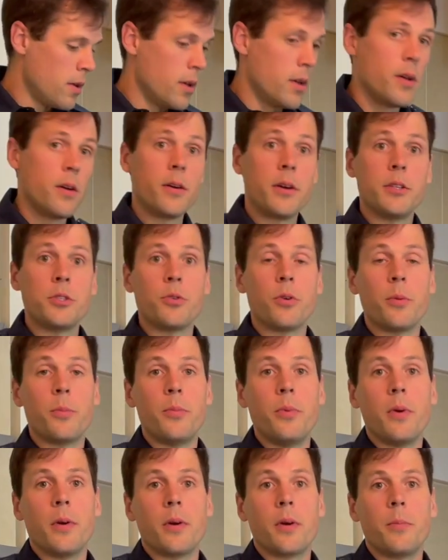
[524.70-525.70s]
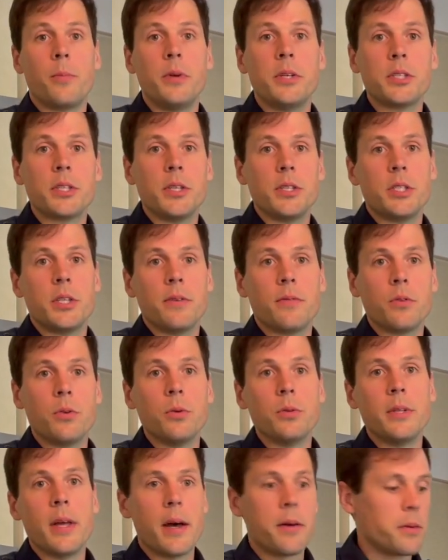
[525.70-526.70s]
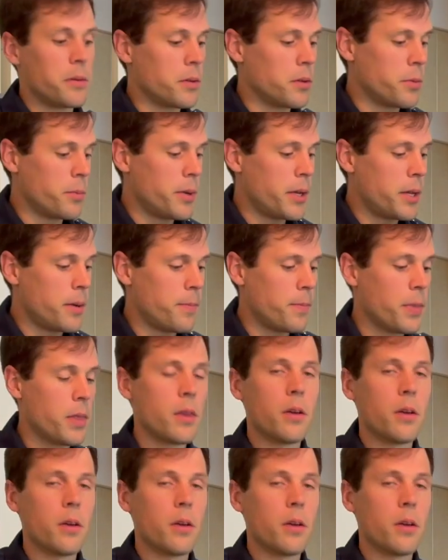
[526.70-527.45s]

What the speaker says: All right, so our biscuits have cooled down a little bit.